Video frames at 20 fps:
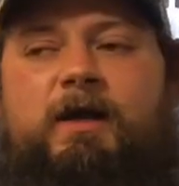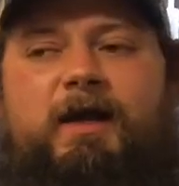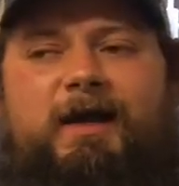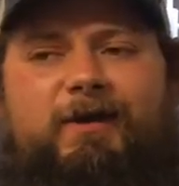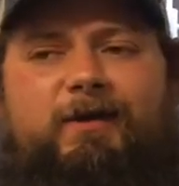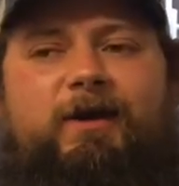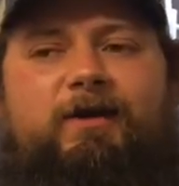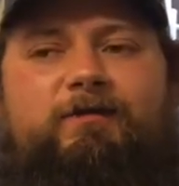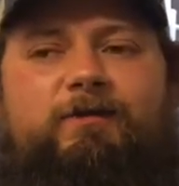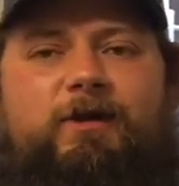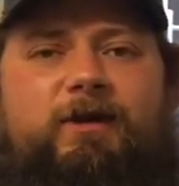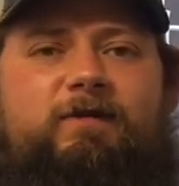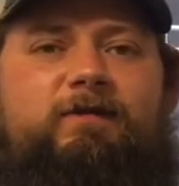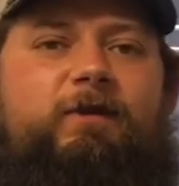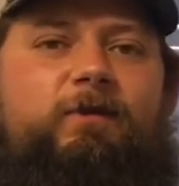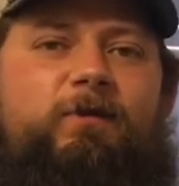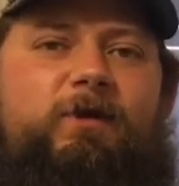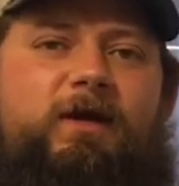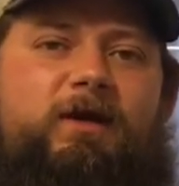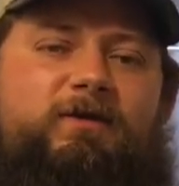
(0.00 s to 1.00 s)
However,
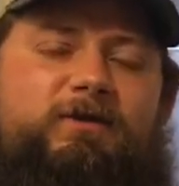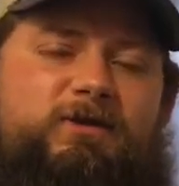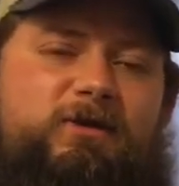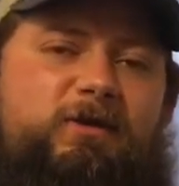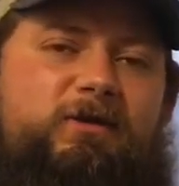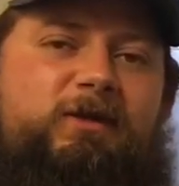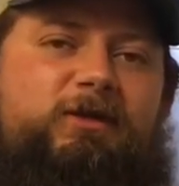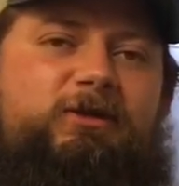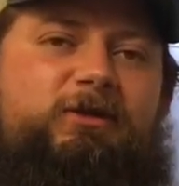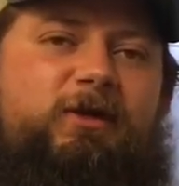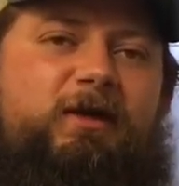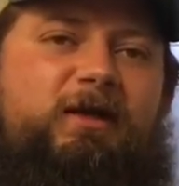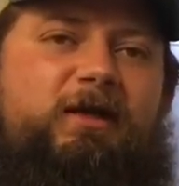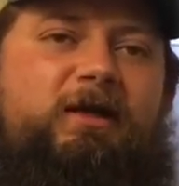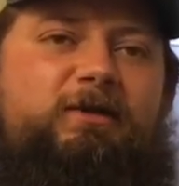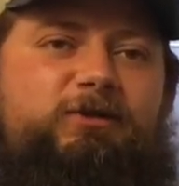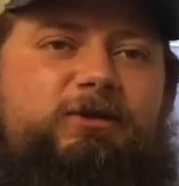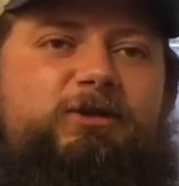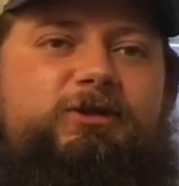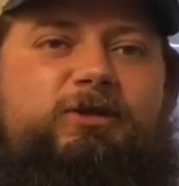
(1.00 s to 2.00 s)
even when I was on the trail,
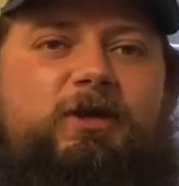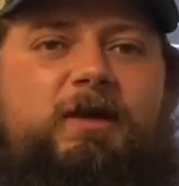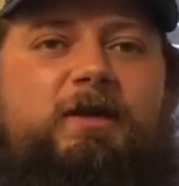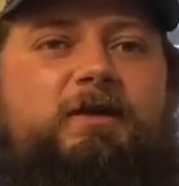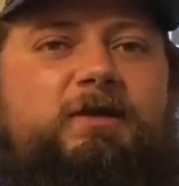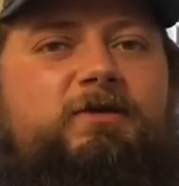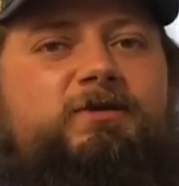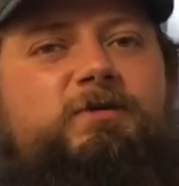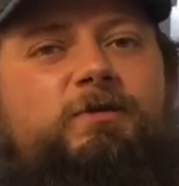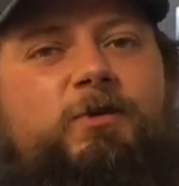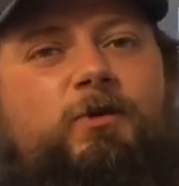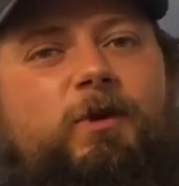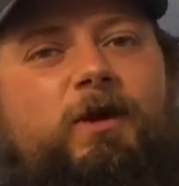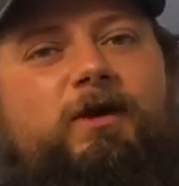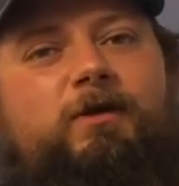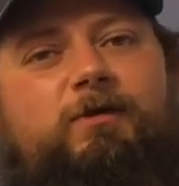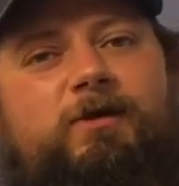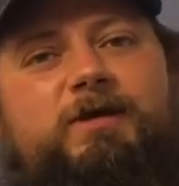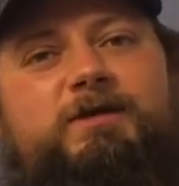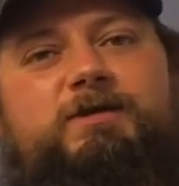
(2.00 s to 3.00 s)
I was just trying to do some
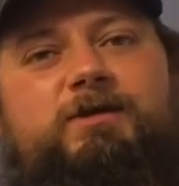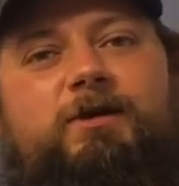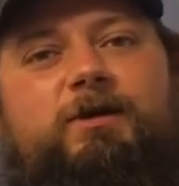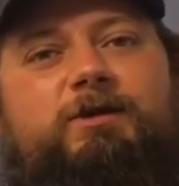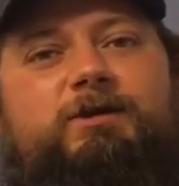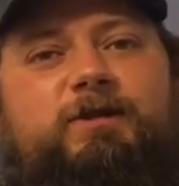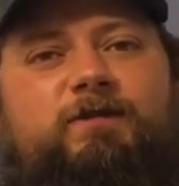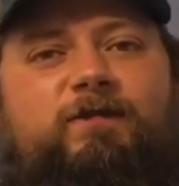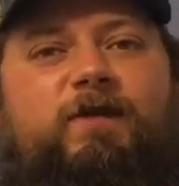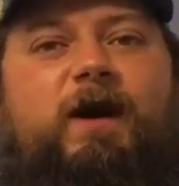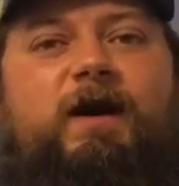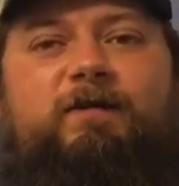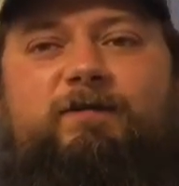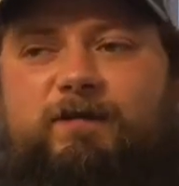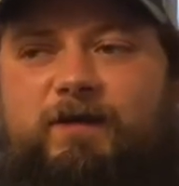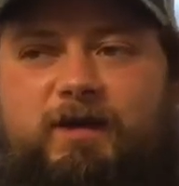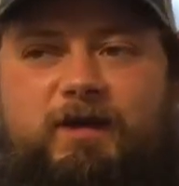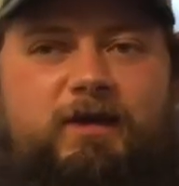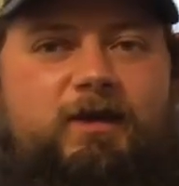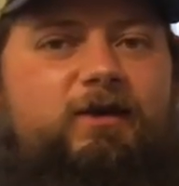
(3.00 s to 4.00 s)
quick research and find
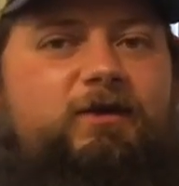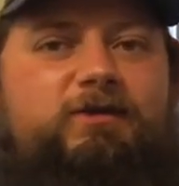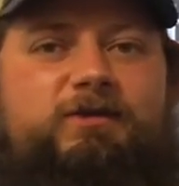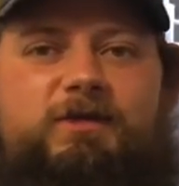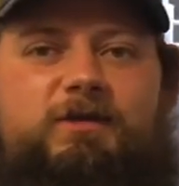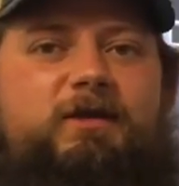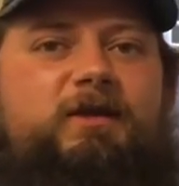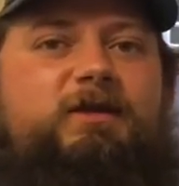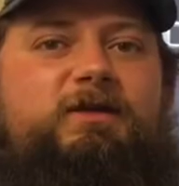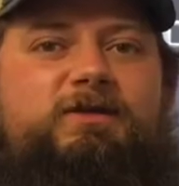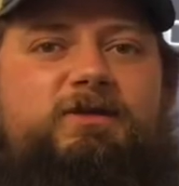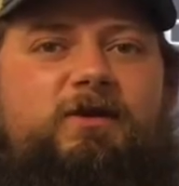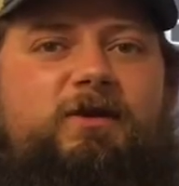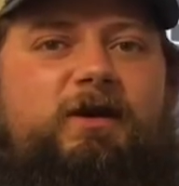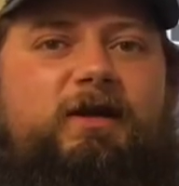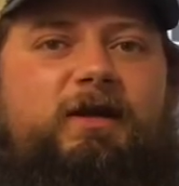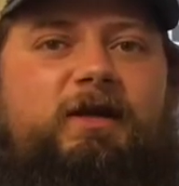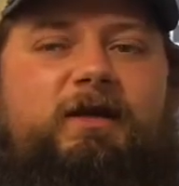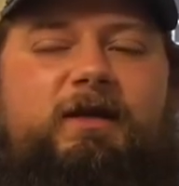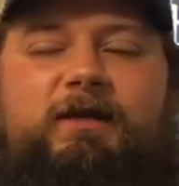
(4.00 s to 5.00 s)
videos and things
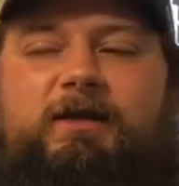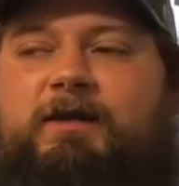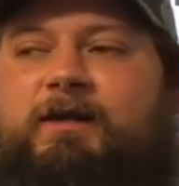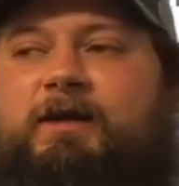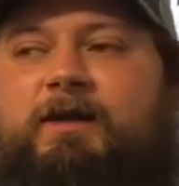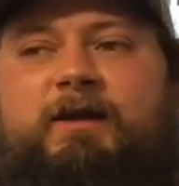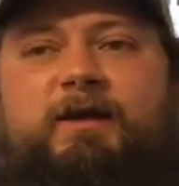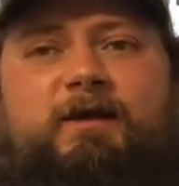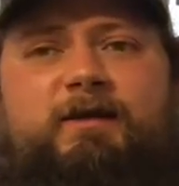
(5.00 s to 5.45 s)
on it, and